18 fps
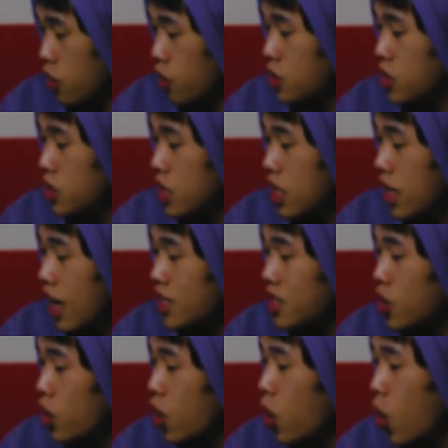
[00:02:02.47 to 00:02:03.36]
You see,
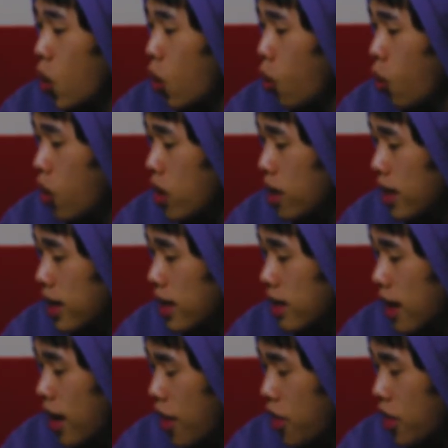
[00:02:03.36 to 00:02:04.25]
as a co-worker,
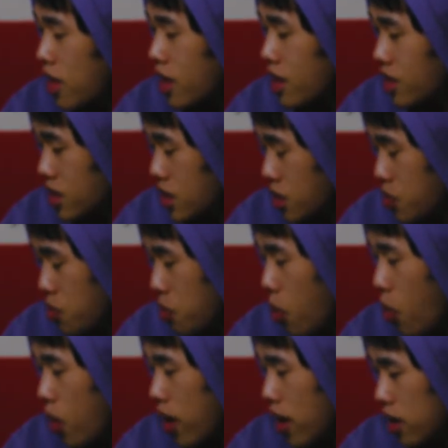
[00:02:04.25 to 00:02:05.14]
like, I think what? It's
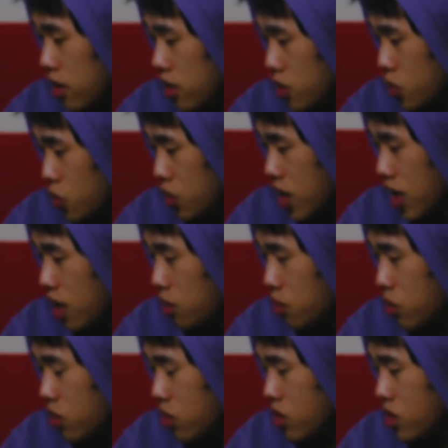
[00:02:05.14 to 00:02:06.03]
important to help
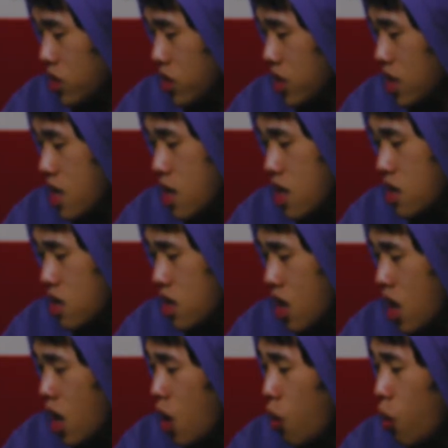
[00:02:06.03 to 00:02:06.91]
you understand
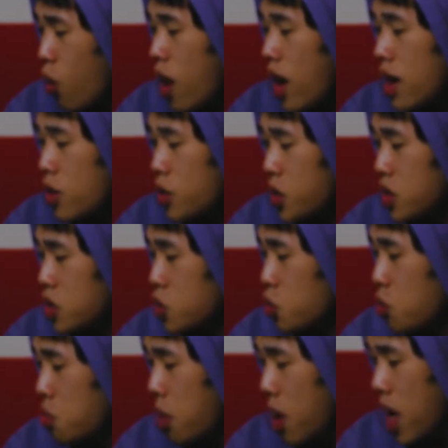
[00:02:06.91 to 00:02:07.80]
where you can do
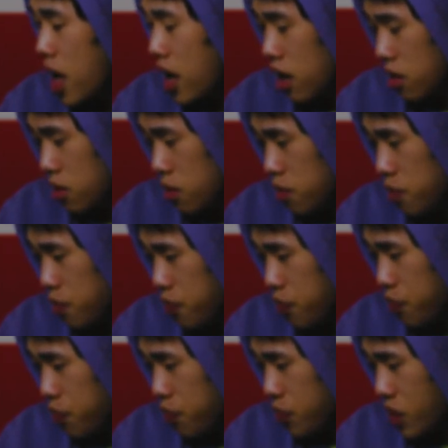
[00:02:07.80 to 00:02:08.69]
better.
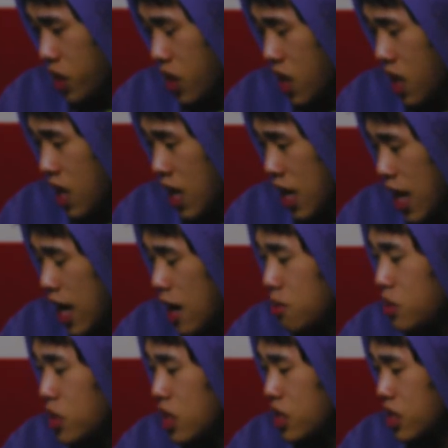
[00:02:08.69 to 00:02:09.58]
And
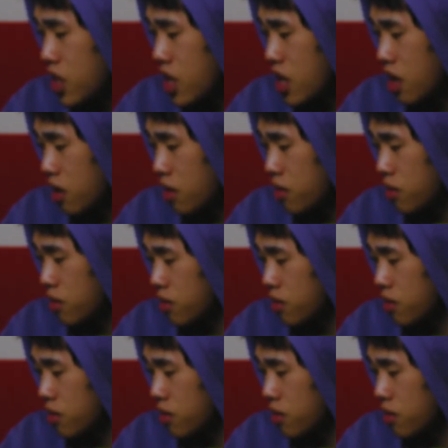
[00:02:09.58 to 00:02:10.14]
I'm just kidding.